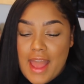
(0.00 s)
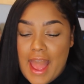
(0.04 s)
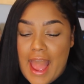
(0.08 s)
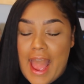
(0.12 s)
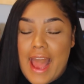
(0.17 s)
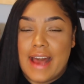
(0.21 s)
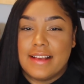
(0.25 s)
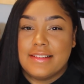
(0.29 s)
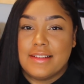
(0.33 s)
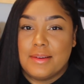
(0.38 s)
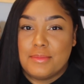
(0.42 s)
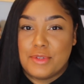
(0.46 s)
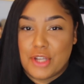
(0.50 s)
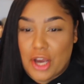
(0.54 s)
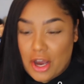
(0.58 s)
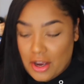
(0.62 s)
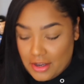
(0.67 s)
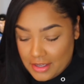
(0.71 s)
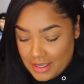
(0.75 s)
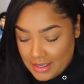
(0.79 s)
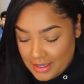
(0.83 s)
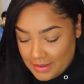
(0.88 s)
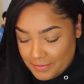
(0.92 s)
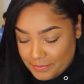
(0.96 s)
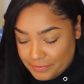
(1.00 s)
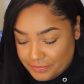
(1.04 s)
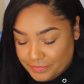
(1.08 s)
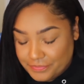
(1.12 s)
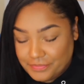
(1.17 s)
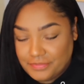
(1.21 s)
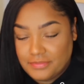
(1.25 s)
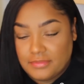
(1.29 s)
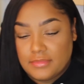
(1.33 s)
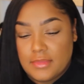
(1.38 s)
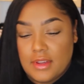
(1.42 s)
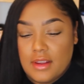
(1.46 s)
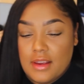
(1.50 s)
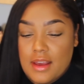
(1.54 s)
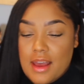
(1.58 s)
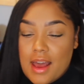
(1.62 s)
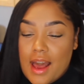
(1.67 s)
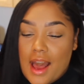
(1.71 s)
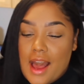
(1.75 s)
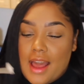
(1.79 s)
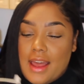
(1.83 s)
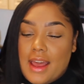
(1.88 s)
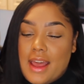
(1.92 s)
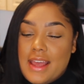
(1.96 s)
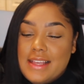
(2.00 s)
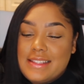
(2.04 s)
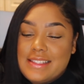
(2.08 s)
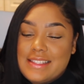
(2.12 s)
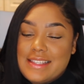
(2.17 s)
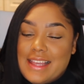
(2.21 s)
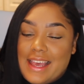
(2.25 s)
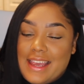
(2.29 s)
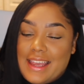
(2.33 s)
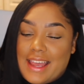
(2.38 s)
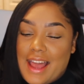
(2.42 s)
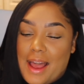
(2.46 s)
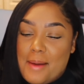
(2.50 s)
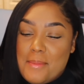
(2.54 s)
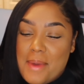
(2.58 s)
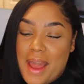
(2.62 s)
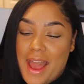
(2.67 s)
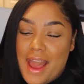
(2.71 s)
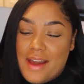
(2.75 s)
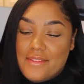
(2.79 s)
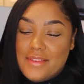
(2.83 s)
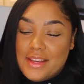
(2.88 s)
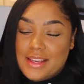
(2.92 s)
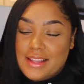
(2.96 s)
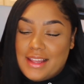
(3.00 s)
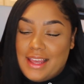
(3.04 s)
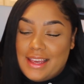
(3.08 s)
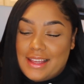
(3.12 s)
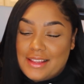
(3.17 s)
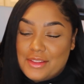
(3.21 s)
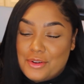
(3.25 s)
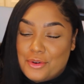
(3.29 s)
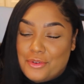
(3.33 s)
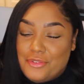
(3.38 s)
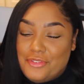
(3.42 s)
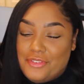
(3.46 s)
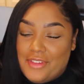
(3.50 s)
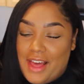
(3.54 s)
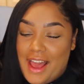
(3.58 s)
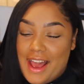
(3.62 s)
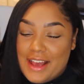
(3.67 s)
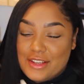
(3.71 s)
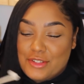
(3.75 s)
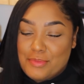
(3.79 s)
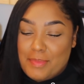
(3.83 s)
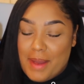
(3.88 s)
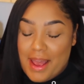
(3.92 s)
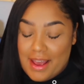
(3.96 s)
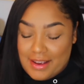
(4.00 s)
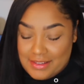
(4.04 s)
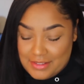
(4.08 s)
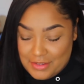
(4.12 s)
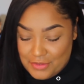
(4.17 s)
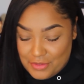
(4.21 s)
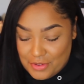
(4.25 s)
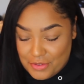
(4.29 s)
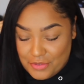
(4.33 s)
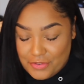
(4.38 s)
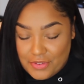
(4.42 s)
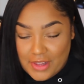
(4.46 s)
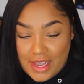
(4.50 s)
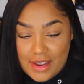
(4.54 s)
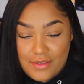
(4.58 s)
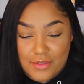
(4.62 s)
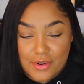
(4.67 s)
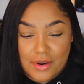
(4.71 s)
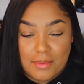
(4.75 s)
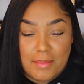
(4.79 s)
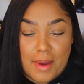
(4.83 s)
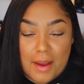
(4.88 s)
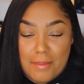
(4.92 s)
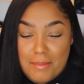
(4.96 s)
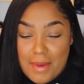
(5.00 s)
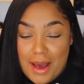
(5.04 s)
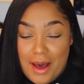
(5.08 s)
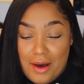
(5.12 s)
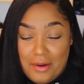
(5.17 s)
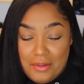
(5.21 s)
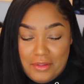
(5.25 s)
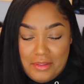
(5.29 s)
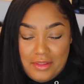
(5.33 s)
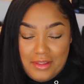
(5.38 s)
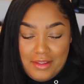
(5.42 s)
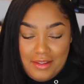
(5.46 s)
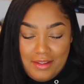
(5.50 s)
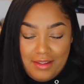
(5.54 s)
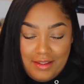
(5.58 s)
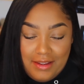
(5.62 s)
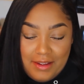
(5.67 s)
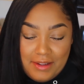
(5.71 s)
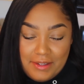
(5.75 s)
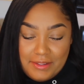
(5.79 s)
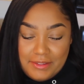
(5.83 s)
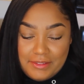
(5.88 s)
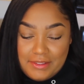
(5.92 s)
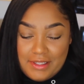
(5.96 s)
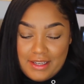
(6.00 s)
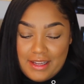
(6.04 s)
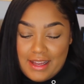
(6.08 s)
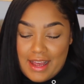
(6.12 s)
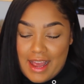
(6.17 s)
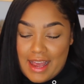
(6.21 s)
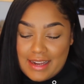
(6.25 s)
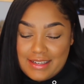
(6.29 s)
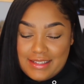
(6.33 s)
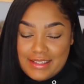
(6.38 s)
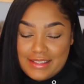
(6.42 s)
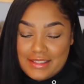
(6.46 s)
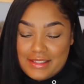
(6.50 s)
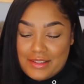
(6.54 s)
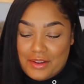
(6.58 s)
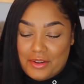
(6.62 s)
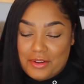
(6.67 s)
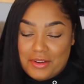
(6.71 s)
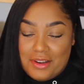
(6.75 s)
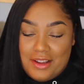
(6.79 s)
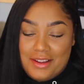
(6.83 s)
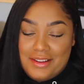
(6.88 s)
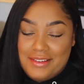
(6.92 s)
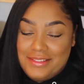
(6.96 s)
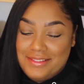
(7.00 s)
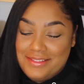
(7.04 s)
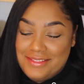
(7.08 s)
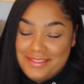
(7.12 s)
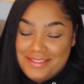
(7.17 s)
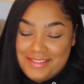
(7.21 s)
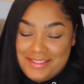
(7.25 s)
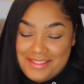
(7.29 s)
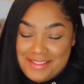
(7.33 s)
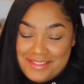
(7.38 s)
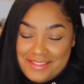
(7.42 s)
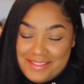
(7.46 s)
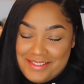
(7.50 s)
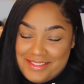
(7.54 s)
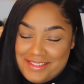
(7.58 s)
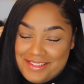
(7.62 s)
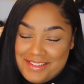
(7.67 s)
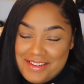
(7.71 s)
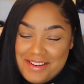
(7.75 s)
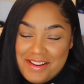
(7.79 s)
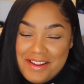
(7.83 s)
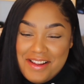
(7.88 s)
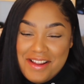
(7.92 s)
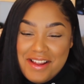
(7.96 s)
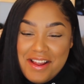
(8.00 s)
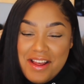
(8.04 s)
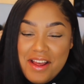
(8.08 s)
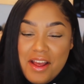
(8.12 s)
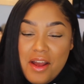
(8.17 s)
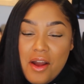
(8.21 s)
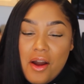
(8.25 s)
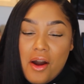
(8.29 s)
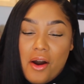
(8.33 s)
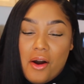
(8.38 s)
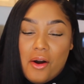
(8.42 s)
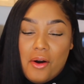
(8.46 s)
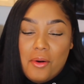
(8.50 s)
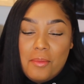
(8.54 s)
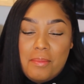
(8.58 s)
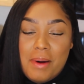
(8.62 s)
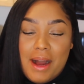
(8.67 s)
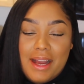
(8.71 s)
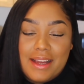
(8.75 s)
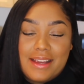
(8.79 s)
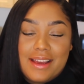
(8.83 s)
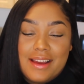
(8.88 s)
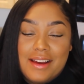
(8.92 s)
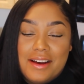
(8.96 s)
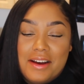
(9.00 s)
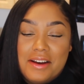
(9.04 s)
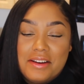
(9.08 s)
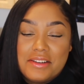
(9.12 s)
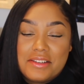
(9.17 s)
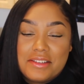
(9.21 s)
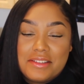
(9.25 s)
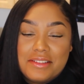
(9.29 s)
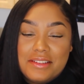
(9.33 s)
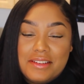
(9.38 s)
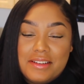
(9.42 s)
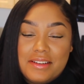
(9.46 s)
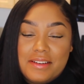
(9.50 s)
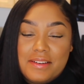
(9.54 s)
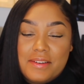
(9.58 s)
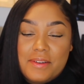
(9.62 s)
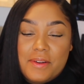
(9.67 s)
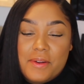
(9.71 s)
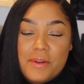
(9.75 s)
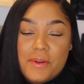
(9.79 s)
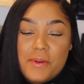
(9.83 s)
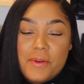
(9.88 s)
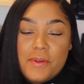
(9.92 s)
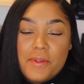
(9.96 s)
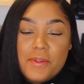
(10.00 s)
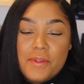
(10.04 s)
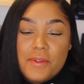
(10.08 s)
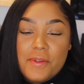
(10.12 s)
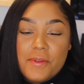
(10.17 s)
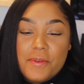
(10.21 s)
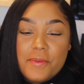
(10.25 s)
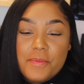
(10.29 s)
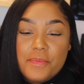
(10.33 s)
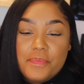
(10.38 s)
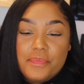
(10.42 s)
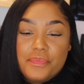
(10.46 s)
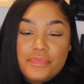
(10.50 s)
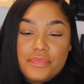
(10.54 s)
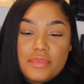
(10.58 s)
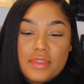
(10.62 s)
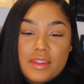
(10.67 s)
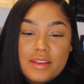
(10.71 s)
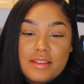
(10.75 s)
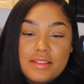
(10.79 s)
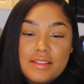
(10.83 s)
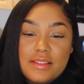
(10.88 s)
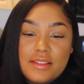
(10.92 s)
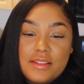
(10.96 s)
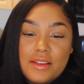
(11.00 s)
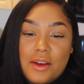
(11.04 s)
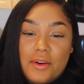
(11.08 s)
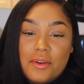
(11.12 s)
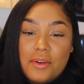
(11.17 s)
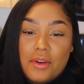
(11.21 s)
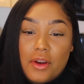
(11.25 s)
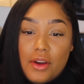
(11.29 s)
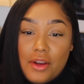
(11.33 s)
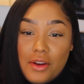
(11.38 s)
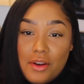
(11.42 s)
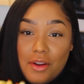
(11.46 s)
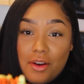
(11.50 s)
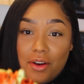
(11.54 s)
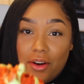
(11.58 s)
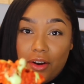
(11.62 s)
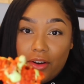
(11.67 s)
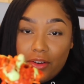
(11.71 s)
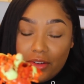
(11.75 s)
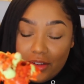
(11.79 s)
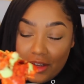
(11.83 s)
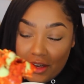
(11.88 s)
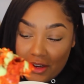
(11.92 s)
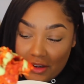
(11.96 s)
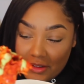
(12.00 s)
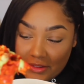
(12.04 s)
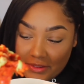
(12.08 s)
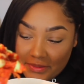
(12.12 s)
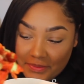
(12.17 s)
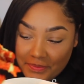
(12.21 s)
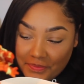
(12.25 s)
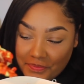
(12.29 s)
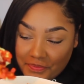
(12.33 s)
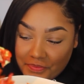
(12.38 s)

As I'm talking, it's like I'm having like little flashbacks of the flavor in my mouth. Hold on. Oh my gosh. It's so good. Oh no.